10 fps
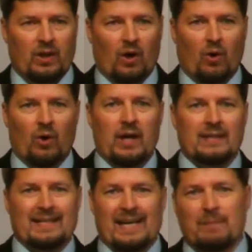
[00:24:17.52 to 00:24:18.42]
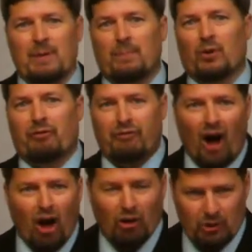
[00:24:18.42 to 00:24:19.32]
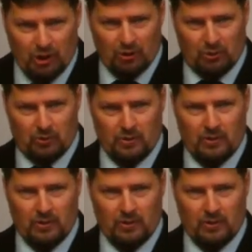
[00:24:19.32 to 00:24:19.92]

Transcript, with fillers: know, to get people to follow you,